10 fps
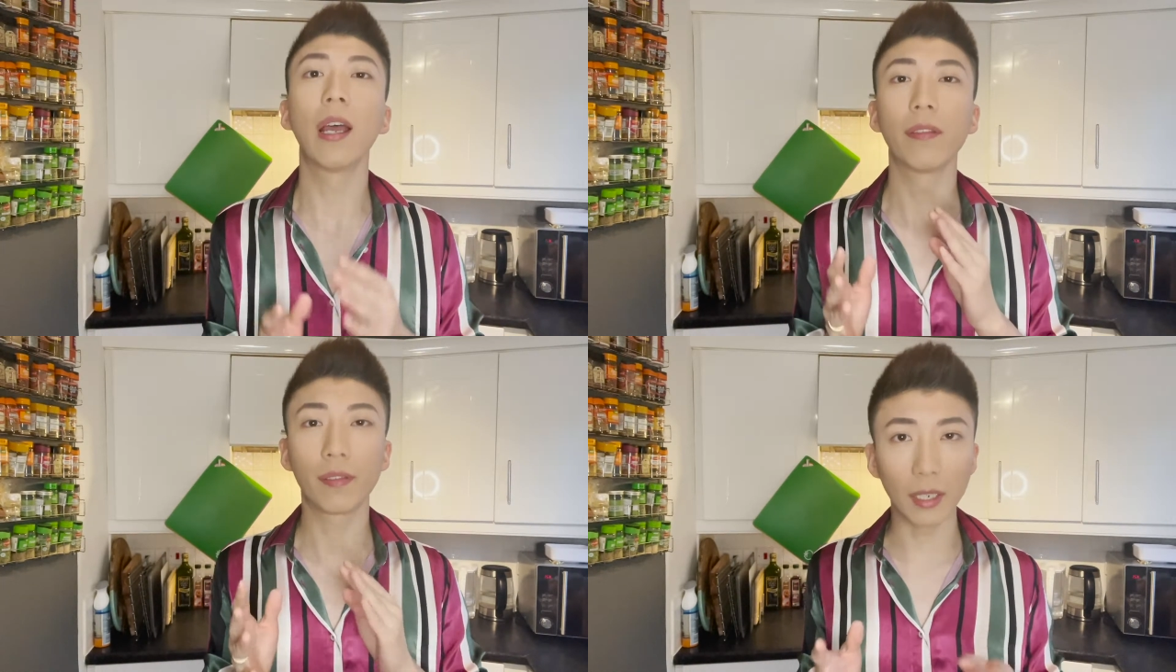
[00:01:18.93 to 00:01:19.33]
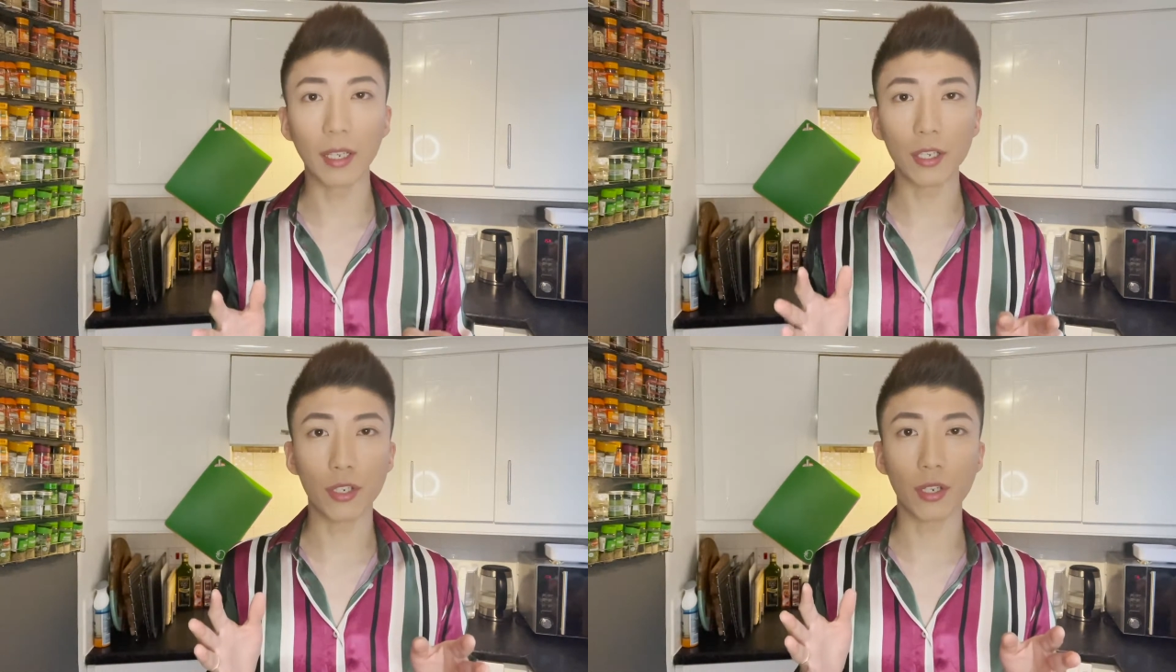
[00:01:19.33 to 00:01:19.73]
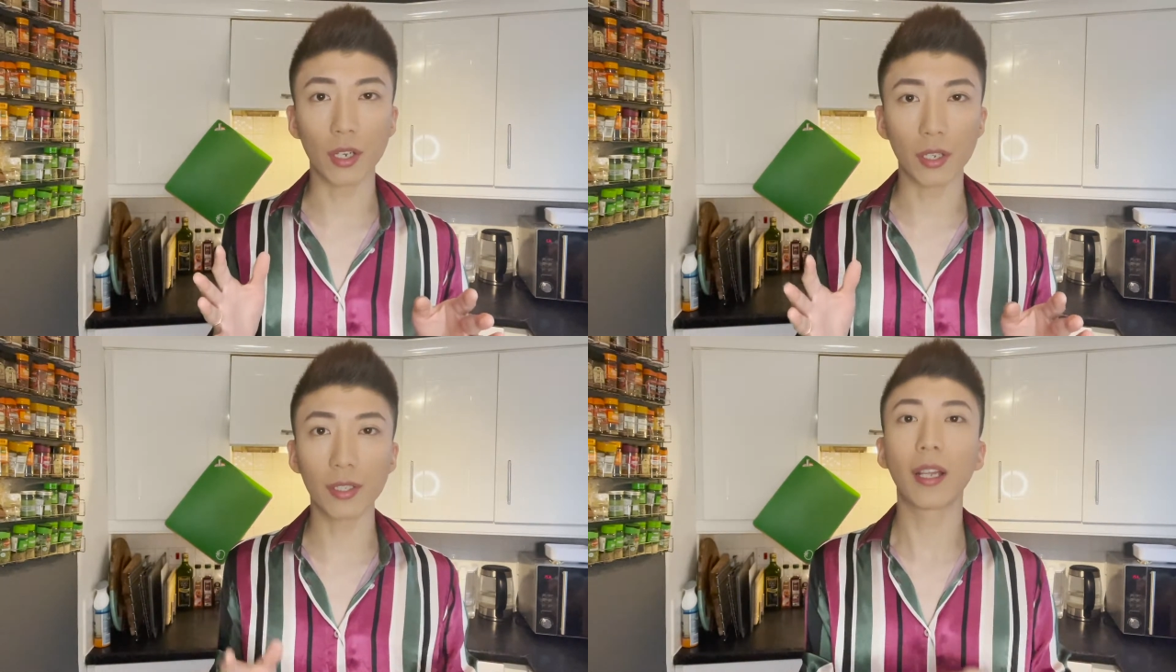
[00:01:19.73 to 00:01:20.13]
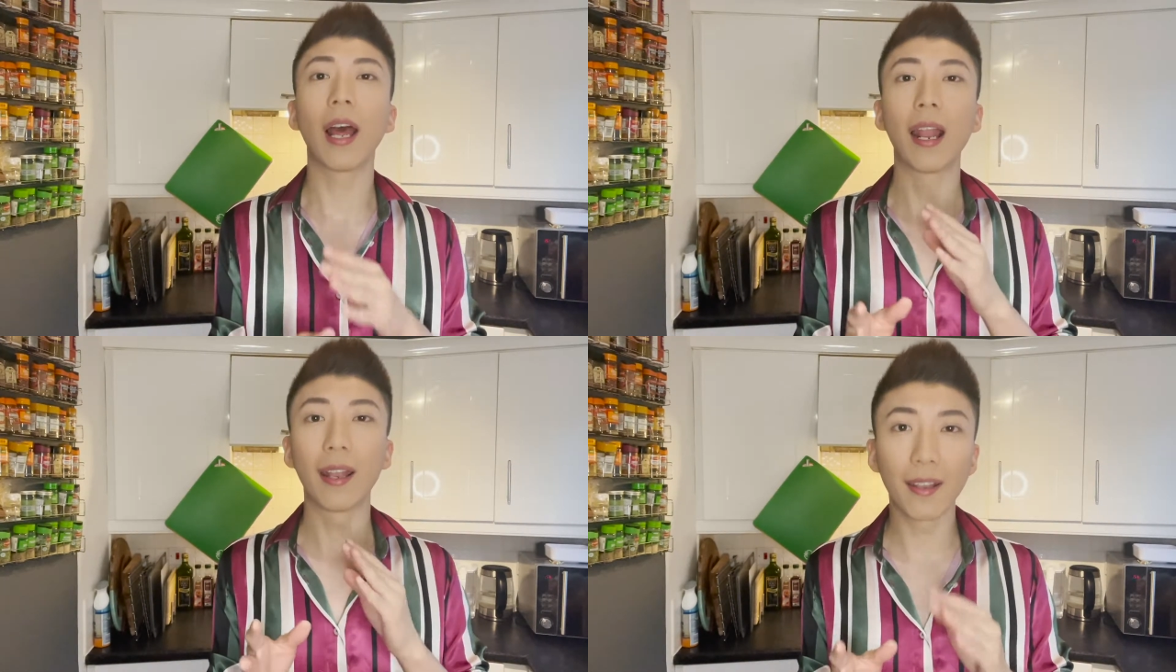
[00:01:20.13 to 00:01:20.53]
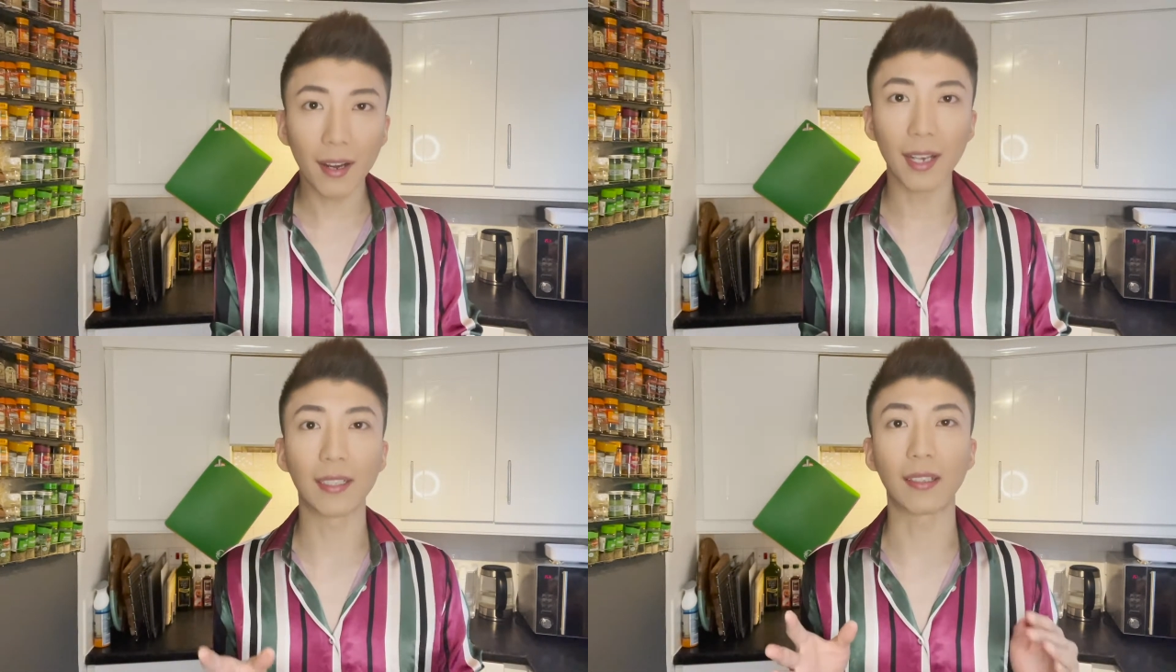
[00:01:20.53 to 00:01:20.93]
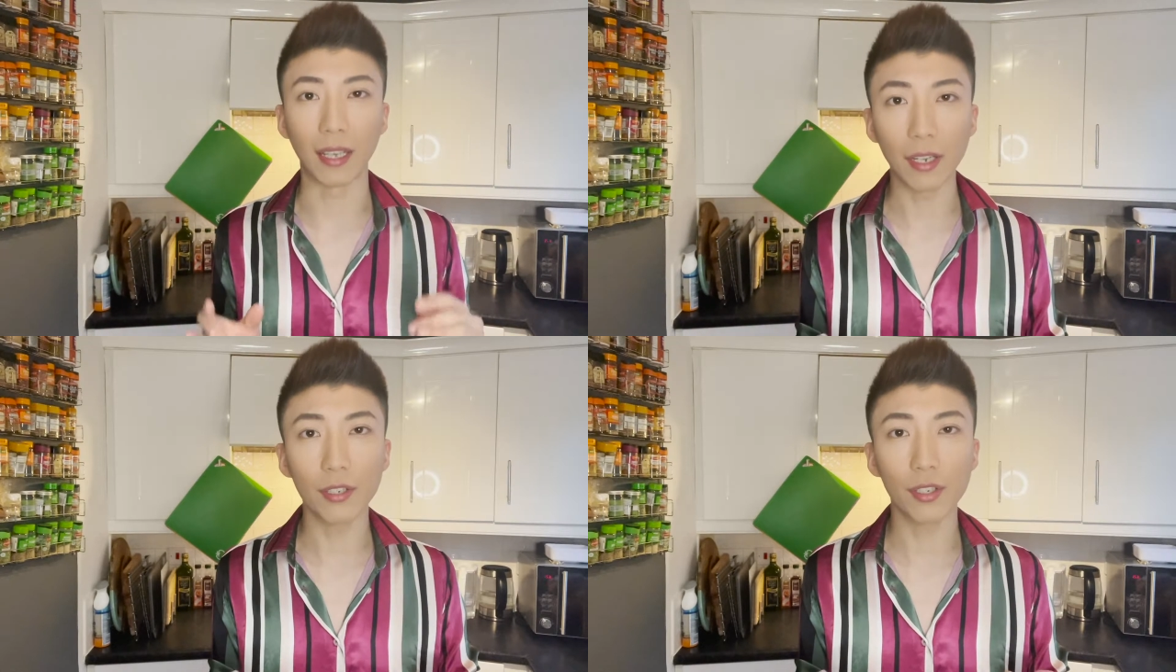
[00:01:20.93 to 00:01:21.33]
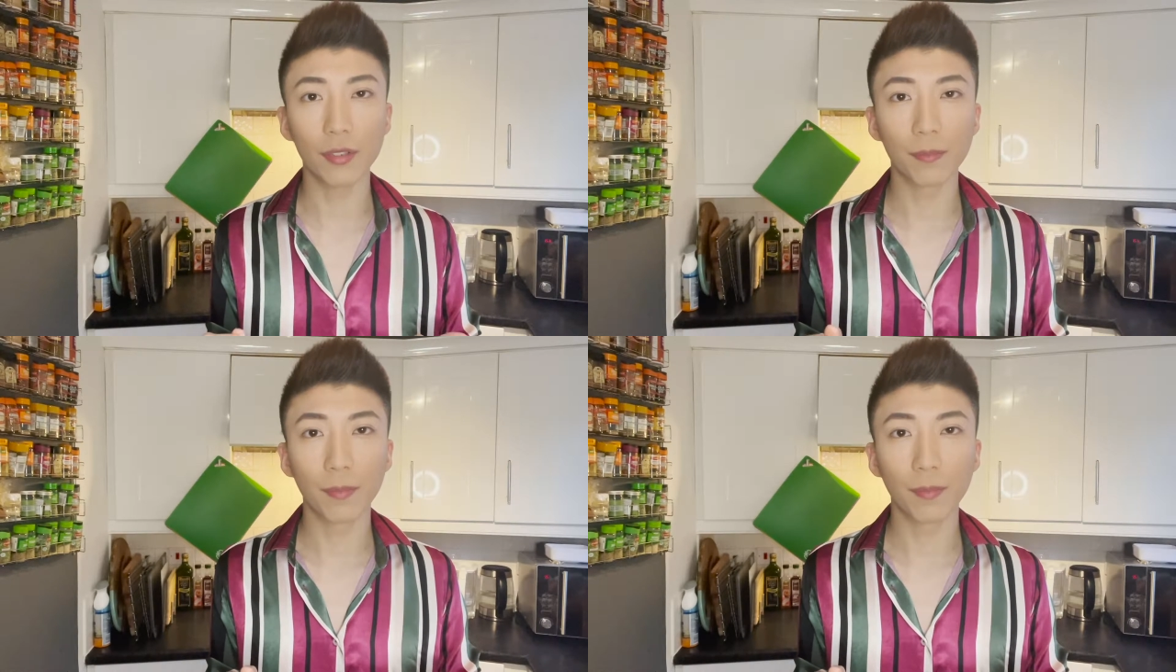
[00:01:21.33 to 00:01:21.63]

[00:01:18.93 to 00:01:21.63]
delicious, light dish.